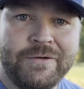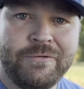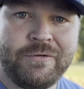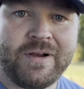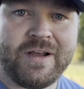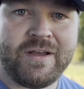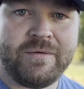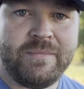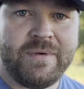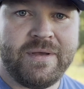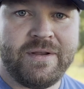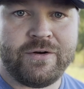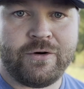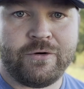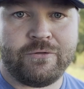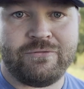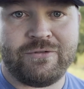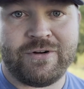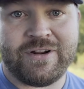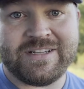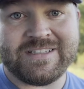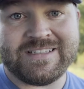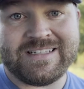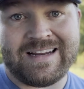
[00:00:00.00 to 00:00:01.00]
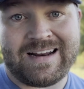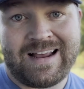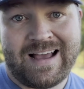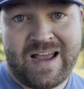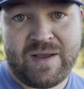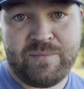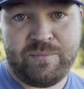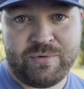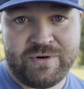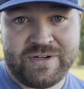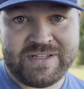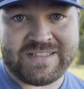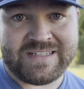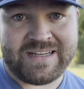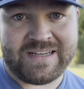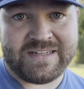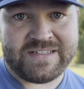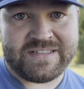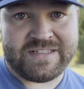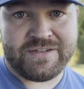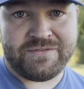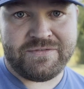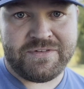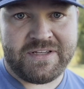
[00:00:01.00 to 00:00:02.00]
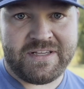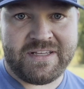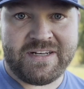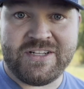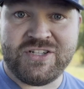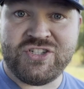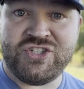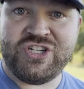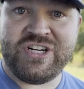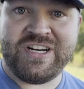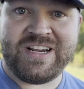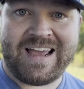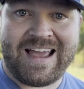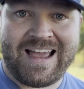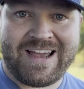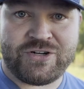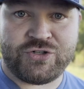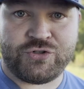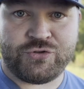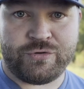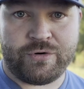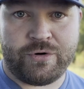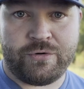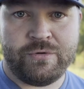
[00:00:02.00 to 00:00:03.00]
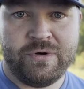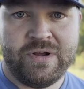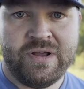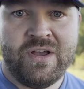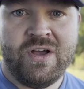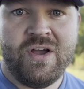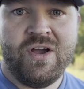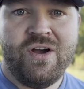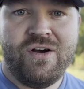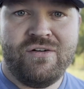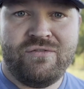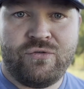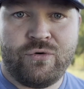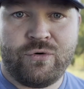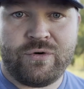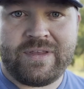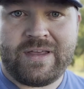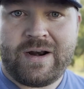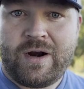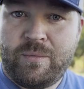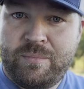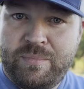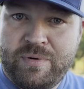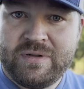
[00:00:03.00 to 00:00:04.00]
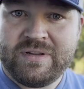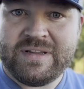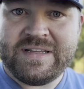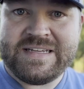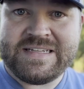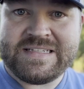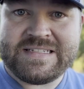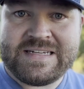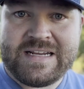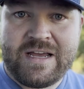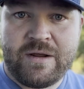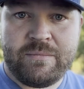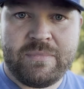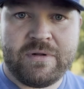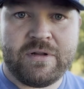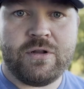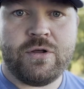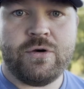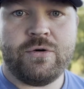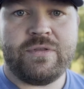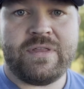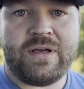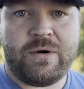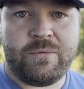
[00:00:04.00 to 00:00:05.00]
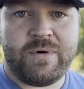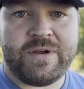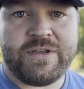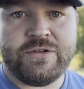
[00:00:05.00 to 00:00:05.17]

recommend our friends at High Point Scientific and Agena Astro for that. I'll put links down below. That way